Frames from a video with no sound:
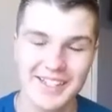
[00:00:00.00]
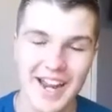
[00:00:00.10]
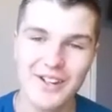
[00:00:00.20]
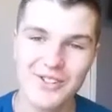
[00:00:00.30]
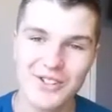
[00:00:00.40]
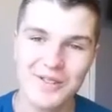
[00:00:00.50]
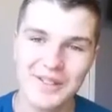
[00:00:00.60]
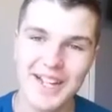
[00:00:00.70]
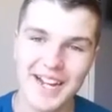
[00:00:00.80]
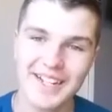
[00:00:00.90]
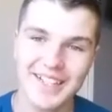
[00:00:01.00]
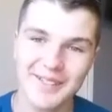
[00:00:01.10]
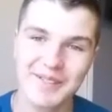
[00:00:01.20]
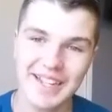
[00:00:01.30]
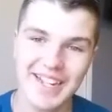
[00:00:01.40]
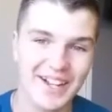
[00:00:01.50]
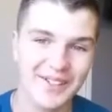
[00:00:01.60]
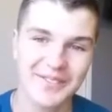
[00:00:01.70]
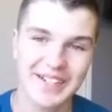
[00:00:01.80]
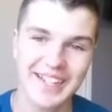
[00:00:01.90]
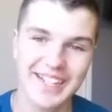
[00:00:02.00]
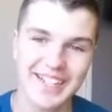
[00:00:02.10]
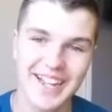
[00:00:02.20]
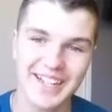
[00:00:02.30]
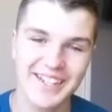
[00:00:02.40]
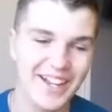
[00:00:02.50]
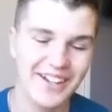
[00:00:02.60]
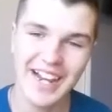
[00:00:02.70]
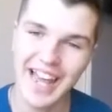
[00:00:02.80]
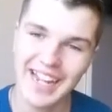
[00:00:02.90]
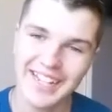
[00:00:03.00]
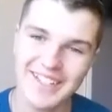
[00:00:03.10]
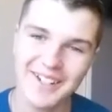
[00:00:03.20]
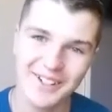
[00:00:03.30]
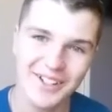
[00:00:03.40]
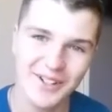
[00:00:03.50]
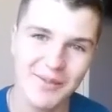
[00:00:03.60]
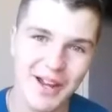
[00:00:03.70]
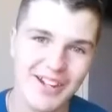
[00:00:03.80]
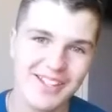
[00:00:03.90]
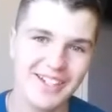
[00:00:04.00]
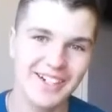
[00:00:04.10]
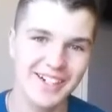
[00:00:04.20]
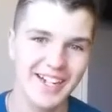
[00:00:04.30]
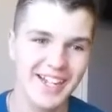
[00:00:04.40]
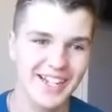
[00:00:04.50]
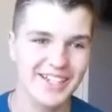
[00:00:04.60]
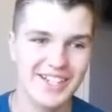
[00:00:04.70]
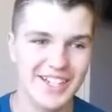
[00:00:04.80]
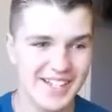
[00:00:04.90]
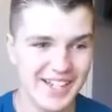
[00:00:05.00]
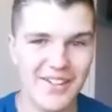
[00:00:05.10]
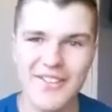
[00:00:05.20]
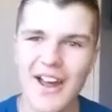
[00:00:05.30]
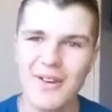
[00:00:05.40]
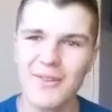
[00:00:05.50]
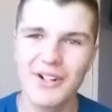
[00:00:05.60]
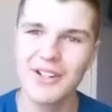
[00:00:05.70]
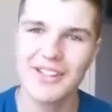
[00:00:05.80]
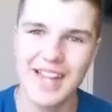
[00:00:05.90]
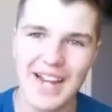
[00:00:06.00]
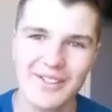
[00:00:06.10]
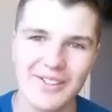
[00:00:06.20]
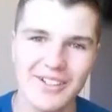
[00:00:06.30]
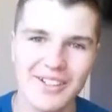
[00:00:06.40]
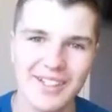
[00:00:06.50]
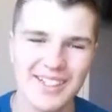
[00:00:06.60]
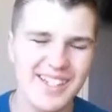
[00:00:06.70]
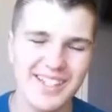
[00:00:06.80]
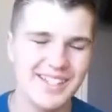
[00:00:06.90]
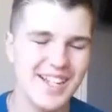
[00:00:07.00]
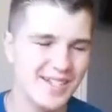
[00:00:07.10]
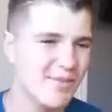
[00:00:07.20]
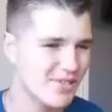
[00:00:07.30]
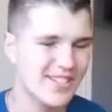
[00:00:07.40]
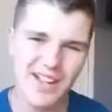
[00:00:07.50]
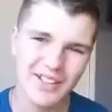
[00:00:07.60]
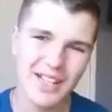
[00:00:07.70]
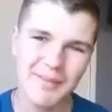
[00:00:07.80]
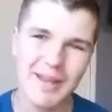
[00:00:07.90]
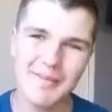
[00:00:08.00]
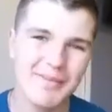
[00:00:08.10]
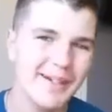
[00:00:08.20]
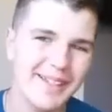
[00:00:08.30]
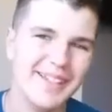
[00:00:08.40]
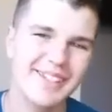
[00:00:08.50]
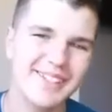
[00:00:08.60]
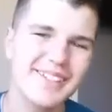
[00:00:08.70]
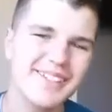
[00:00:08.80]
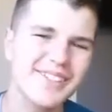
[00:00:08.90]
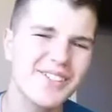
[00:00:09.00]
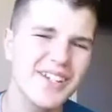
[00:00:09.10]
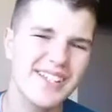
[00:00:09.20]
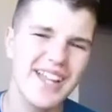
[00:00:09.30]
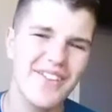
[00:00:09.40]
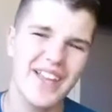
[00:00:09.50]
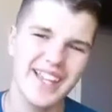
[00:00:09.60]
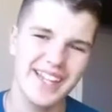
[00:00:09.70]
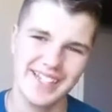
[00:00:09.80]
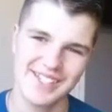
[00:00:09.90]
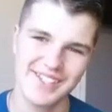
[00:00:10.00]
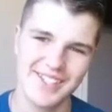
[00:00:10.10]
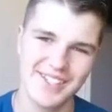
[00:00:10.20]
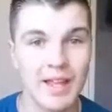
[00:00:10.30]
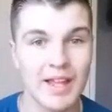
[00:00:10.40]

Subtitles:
Title is going to be kind of clickbait, not gonna lie, gonna be honest here, just because I don't know how to word the title. It's not supposed to sound clickbait, but it's going to sound like it is.